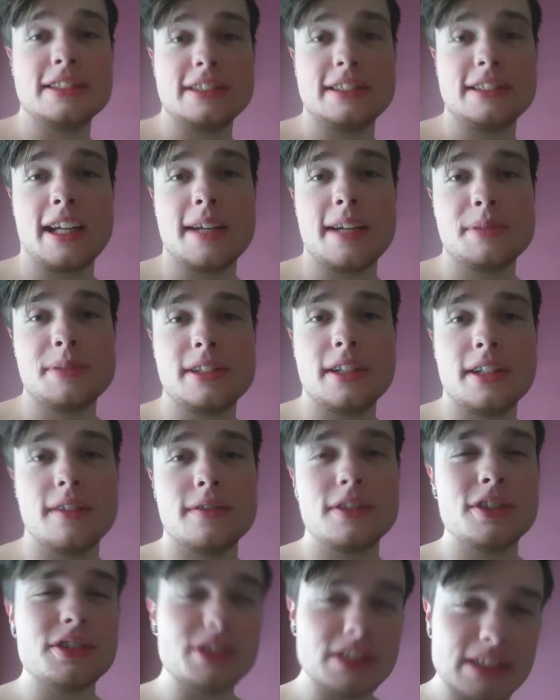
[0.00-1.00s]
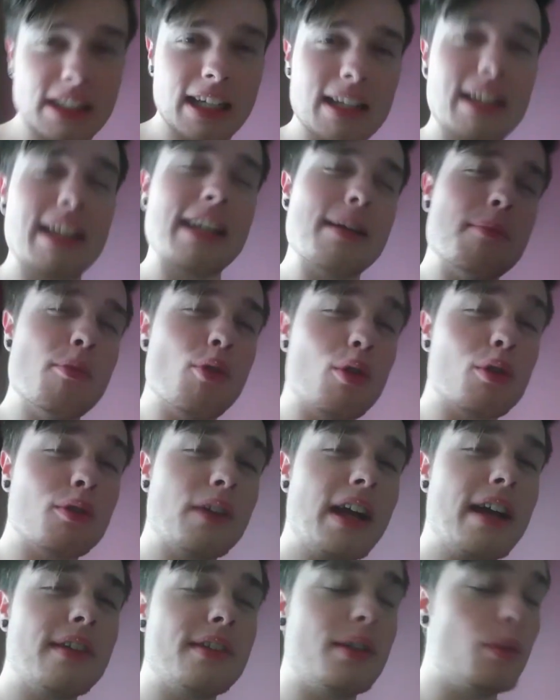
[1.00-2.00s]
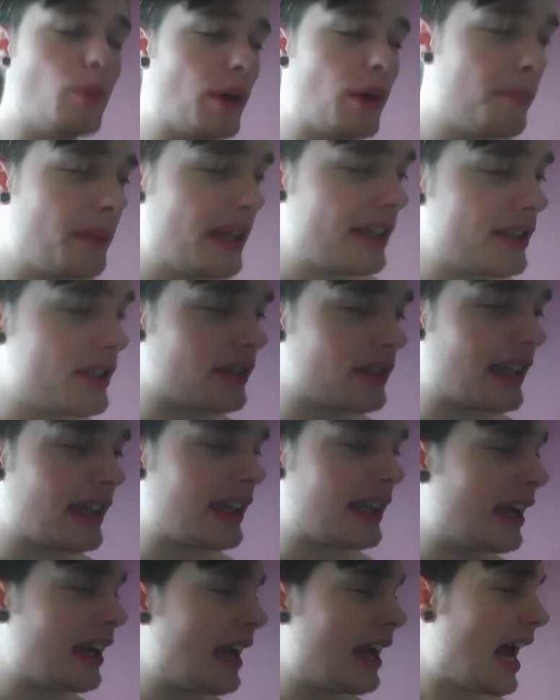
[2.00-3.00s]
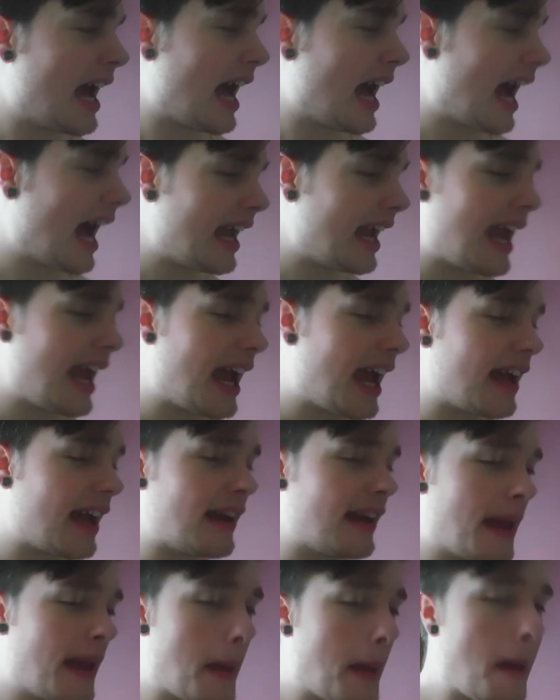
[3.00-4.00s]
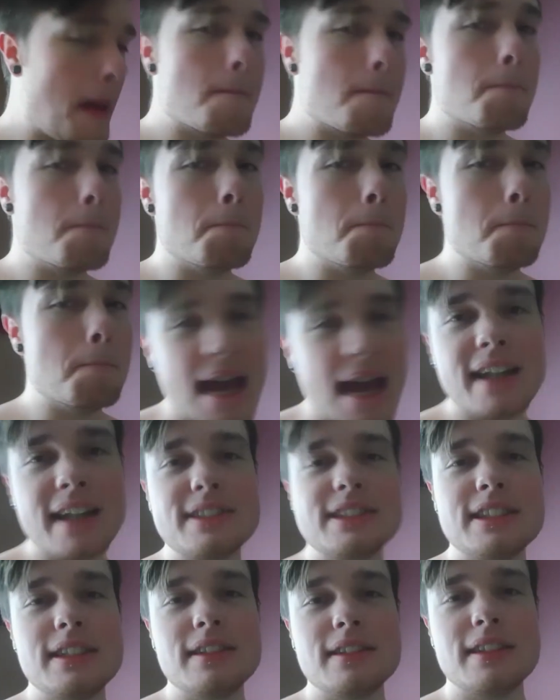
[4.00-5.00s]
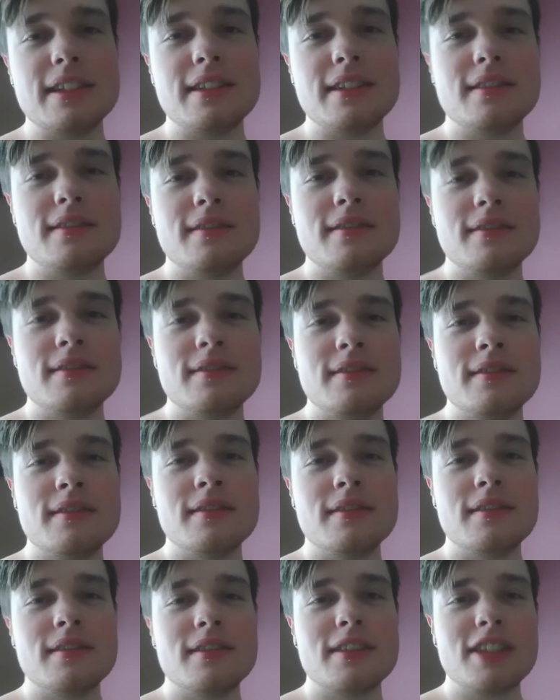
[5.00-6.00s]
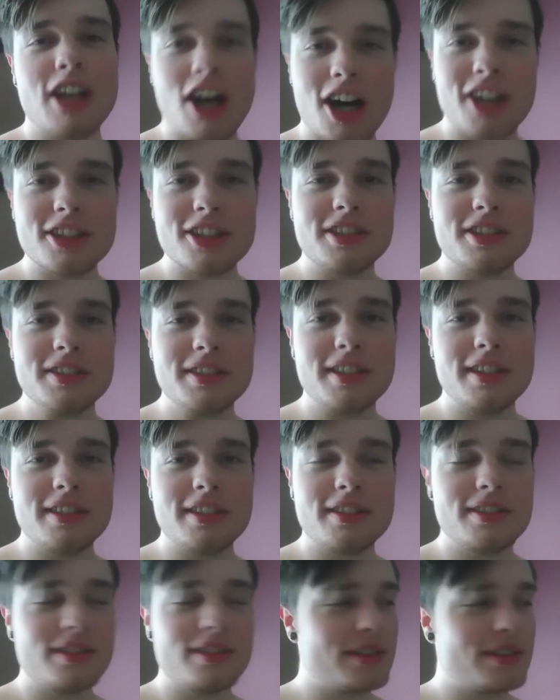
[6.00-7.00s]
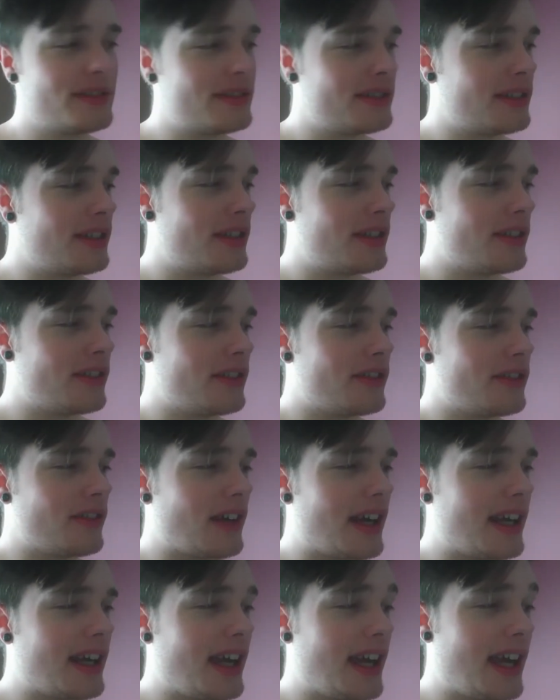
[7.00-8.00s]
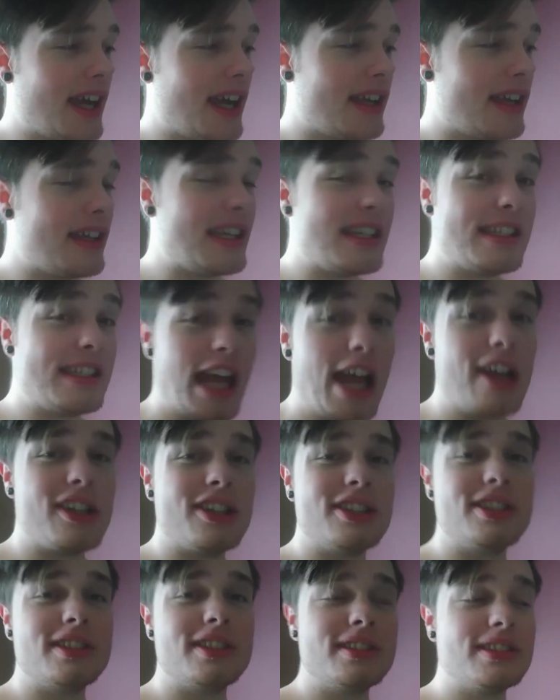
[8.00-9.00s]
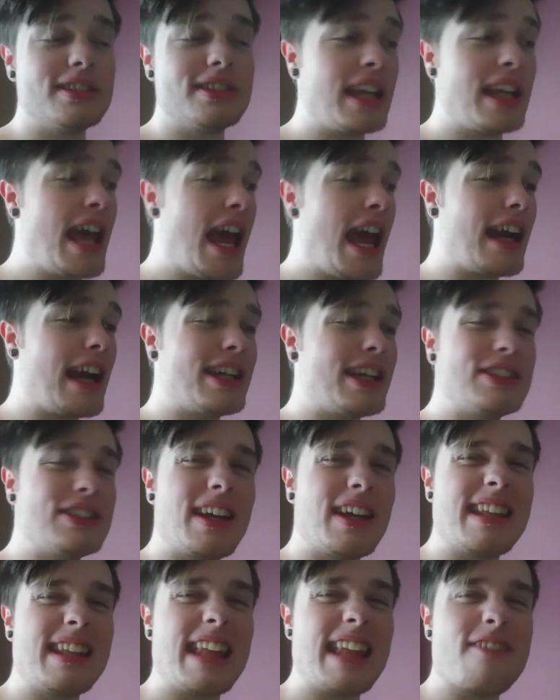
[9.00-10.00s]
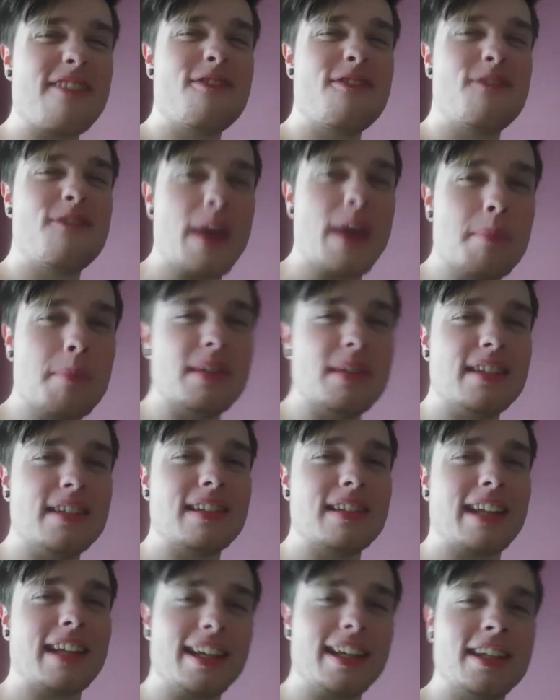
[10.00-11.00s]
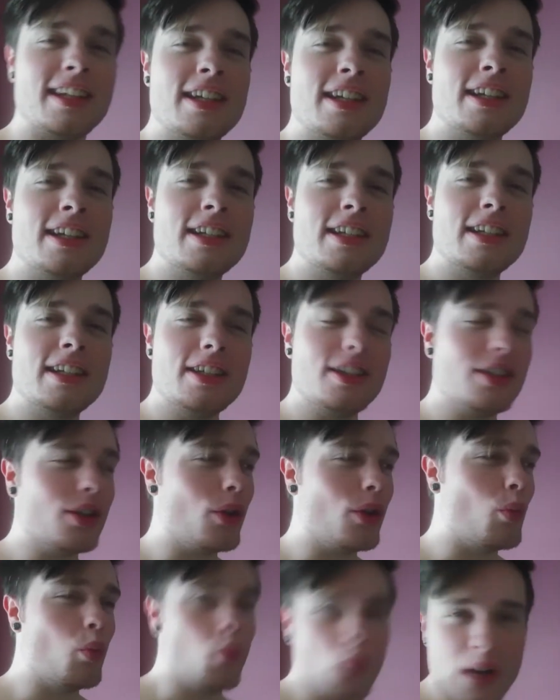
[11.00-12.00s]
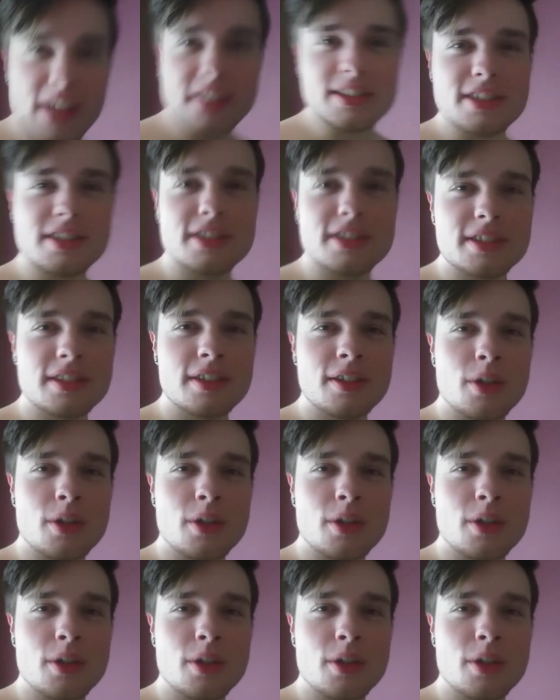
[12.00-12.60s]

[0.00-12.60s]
type stuff. So she's got like a more rounded, well picture. Like I had masculine consciousness, right? I had intelligence, and I also had that feminine, like, you know, witch,